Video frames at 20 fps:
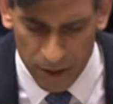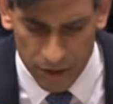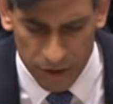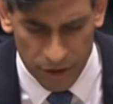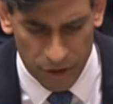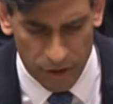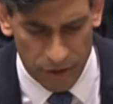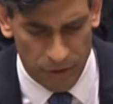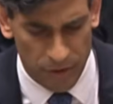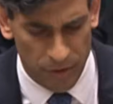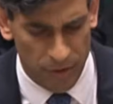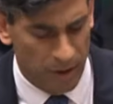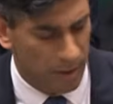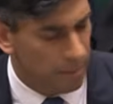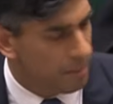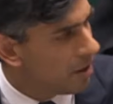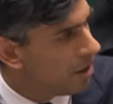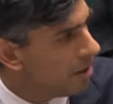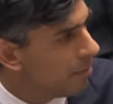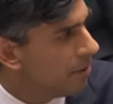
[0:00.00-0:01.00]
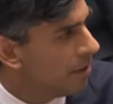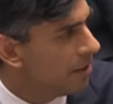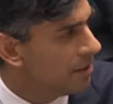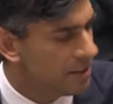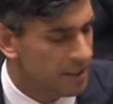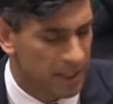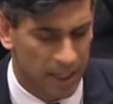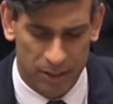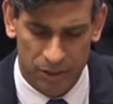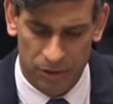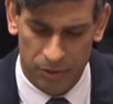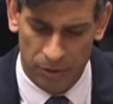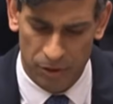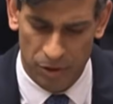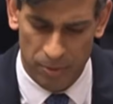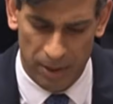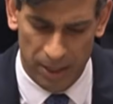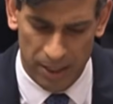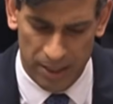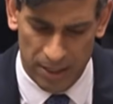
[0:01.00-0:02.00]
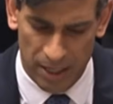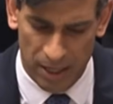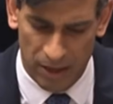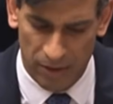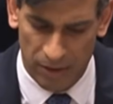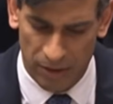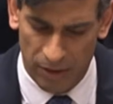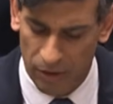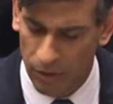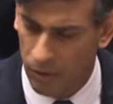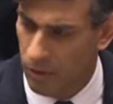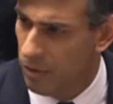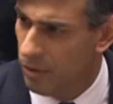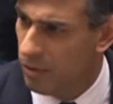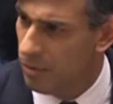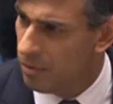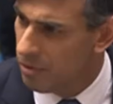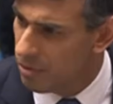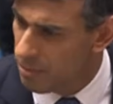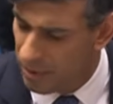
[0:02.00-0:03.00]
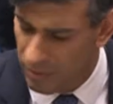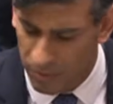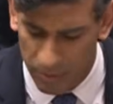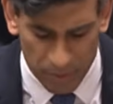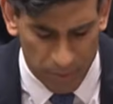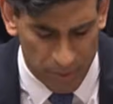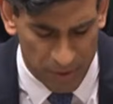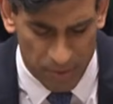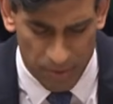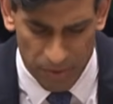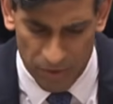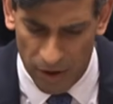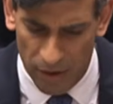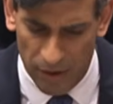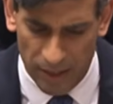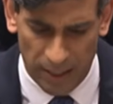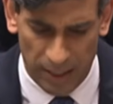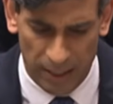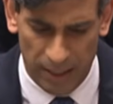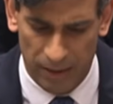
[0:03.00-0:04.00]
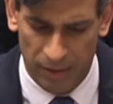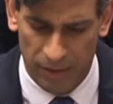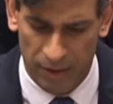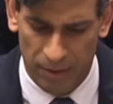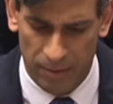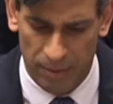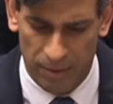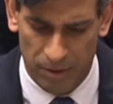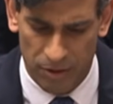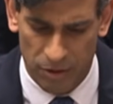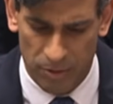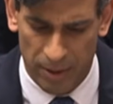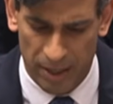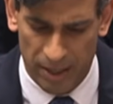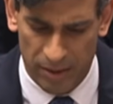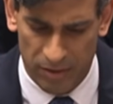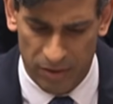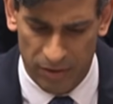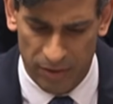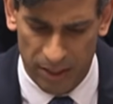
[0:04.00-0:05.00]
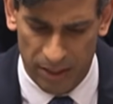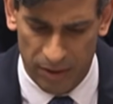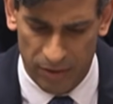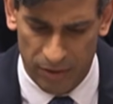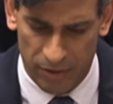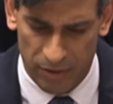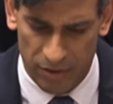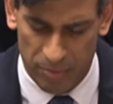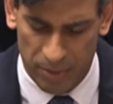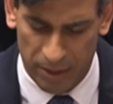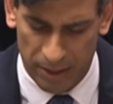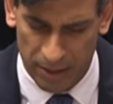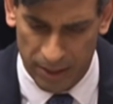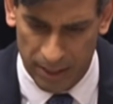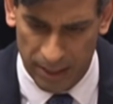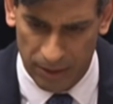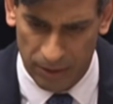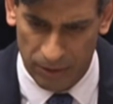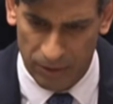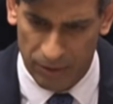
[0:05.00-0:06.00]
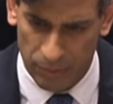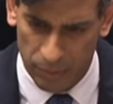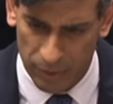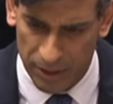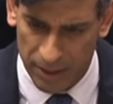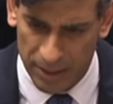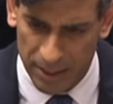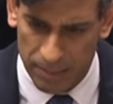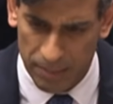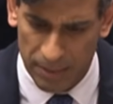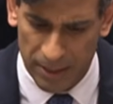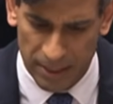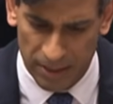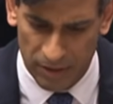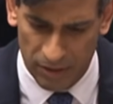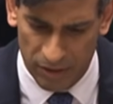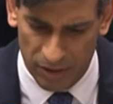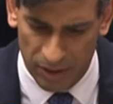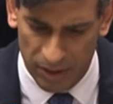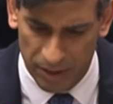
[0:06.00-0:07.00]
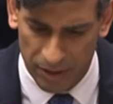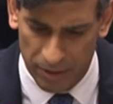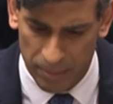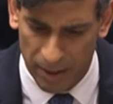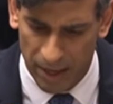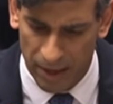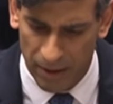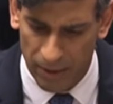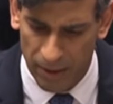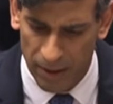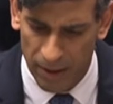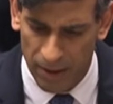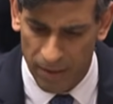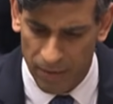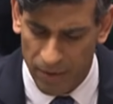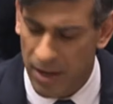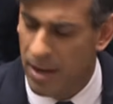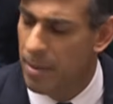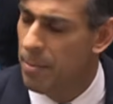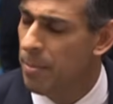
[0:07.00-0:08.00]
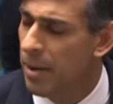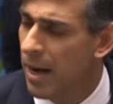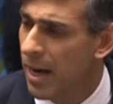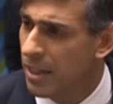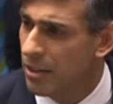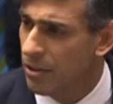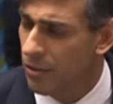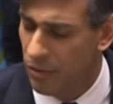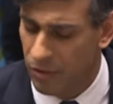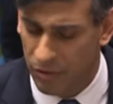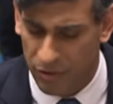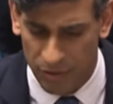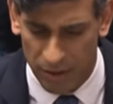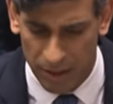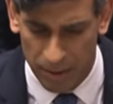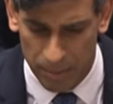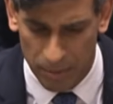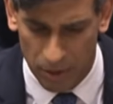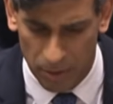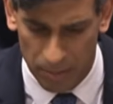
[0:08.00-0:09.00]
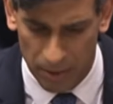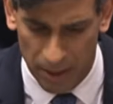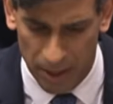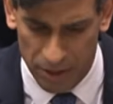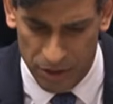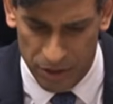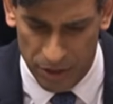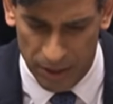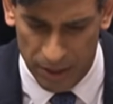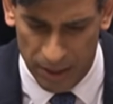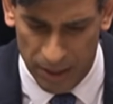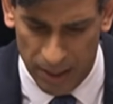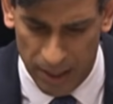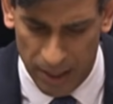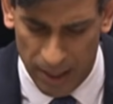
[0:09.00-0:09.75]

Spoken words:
to abide by international humanitarian law. We've been very clear that too many civilians have been killed, and we're deeply concerned about the impact on the civilian population